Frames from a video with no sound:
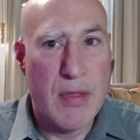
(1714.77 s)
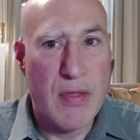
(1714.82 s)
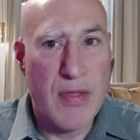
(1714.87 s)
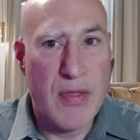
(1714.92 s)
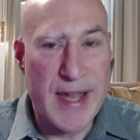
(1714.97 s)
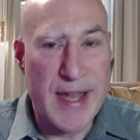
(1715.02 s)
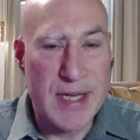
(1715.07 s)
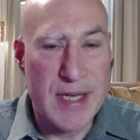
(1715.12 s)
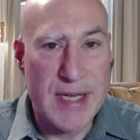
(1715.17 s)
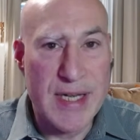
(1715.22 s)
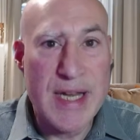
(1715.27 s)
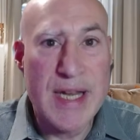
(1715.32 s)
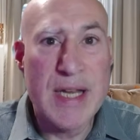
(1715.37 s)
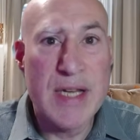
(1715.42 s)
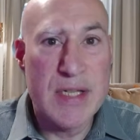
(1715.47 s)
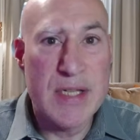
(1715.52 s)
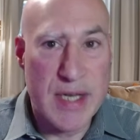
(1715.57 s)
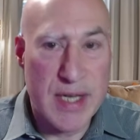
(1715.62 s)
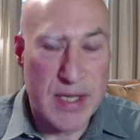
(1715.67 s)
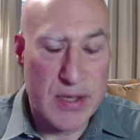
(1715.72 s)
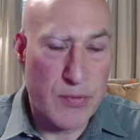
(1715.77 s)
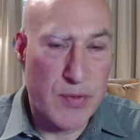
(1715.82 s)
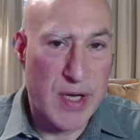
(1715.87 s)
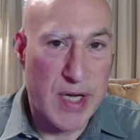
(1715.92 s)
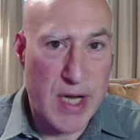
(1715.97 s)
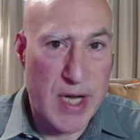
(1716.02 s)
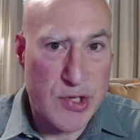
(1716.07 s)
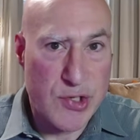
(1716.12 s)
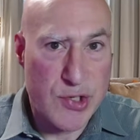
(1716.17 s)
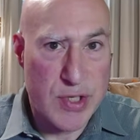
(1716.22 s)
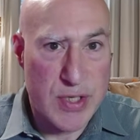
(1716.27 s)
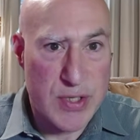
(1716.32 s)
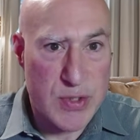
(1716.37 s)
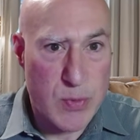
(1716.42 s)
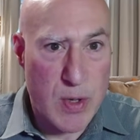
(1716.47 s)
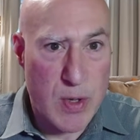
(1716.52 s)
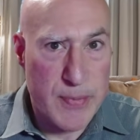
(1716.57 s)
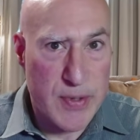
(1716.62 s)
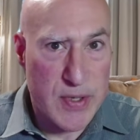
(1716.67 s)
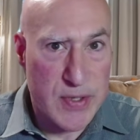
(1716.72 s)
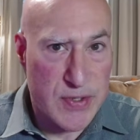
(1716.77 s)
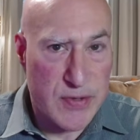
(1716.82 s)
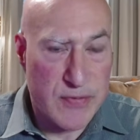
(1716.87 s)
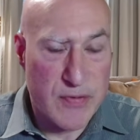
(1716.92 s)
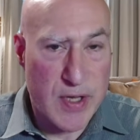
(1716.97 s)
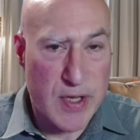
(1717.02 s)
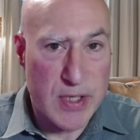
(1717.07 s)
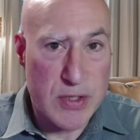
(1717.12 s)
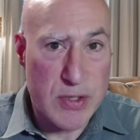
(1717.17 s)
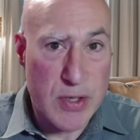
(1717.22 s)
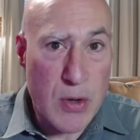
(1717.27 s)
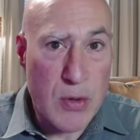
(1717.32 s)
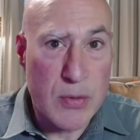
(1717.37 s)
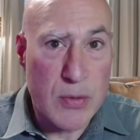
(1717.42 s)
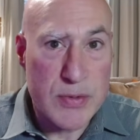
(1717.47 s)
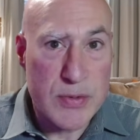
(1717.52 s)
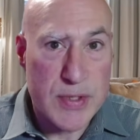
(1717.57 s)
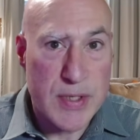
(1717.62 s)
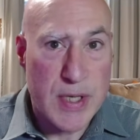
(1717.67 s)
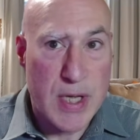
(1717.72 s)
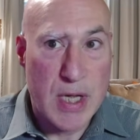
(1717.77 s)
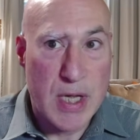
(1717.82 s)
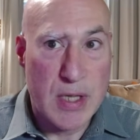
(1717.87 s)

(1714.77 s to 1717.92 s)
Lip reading: that need to get the radiation as well, because if they don't,